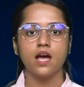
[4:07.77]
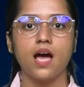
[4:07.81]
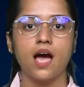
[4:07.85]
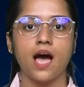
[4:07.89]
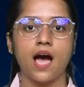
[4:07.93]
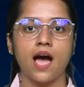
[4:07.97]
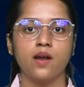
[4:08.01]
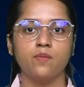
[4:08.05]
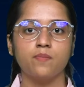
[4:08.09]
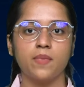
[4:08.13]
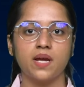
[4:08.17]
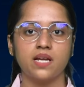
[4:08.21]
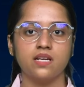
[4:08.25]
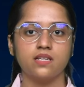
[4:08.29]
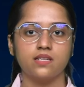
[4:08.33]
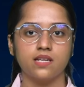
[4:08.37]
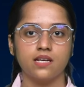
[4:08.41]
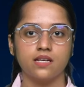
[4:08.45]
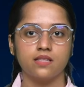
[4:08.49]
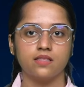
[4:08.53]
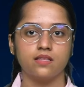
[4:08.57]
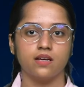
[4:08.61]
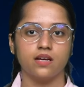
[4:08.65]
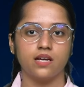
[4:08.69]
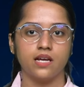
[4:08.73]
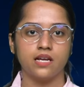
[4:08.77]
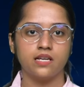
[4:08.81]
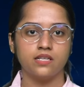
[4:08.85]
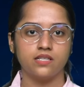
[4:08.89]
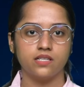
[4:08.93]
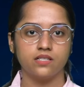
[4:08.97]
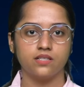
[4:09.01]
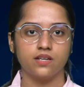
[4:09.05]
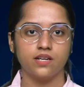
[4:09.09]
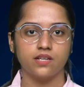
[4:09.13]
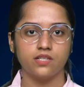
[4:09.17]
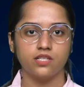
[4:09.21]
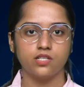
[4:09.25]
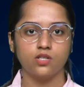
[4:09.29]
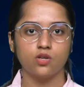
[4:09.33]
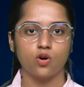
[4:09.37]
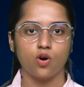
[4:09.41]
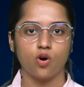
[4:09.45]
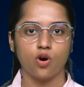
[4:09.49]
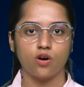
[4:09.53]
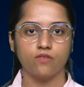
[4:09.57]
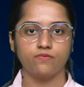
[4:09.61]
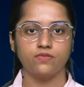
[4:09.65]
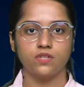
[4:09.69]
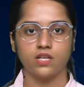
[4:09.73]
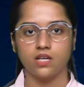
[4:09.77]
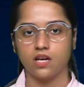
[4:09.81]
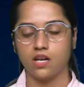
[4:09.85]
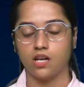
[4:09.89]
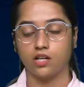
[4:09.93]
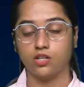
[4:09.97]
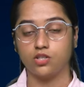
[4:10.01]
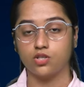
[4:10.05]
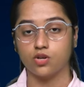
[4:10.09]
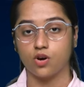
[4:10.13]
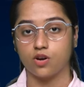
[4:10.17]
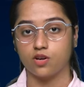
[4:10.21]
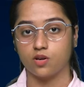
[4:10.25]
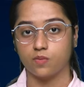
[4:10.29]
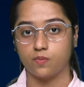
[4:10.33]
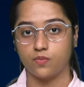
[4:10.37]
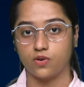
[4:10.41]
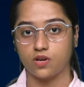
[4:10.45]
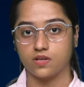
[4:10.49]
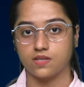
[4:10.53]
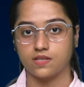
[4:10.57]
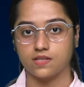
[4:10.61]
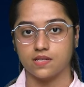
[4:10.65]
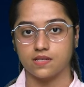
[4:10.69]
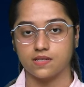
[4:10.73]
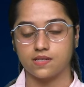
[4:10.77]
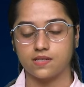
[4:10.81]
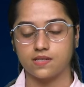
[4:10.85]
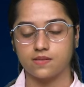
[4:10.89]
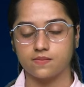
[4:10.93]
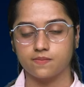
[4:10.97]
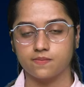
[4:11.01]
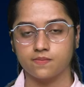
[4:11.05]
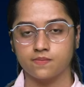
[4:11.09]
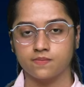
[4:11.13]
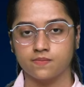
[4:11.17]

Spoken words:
and maintain the integrity of the electoral process.